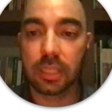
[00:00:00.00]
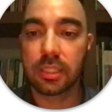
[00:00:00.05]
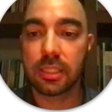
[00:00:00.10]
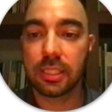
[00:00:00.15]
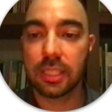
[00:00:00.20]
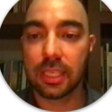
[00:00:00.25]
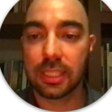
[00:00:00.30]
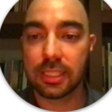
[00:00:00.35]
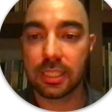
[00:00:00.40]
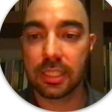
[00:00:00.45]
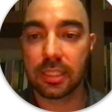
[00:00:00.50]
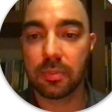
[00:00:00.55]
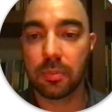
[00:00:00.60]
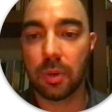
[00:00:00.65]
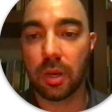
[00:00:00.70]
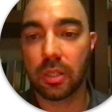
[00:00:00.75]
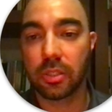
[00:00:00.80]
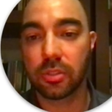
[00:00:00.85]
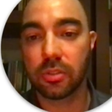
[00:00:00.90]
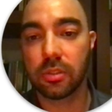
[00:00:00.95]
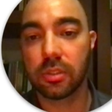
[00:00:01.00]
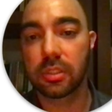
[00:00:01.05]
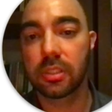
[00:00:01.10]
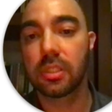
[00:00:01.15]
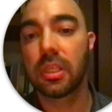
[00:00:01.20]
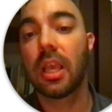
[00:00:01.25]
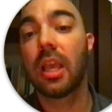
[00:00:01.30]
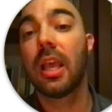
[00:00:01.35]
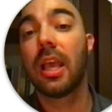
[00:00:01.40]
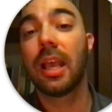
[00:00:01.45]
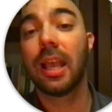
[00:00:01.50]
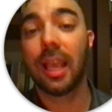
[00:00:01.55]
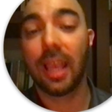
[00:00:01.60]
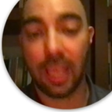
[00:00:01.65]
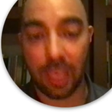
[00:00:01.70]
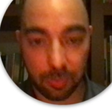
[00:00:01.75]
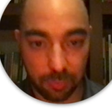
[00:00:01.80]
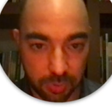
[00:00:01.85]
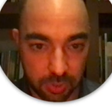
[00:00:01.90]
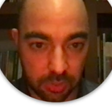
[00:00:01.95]
CSS modules,
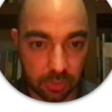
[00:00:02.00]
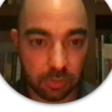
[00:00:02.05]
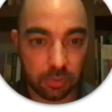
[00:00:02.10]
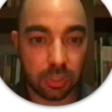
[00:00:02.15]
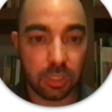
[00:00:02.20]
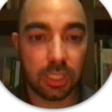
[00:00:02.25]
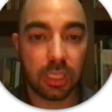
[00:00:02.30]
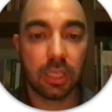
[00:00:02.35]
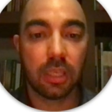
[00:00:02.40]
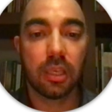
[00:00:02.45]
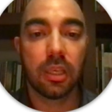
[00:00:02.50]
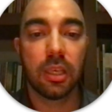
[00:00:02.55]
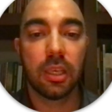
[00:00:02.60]
absolutely.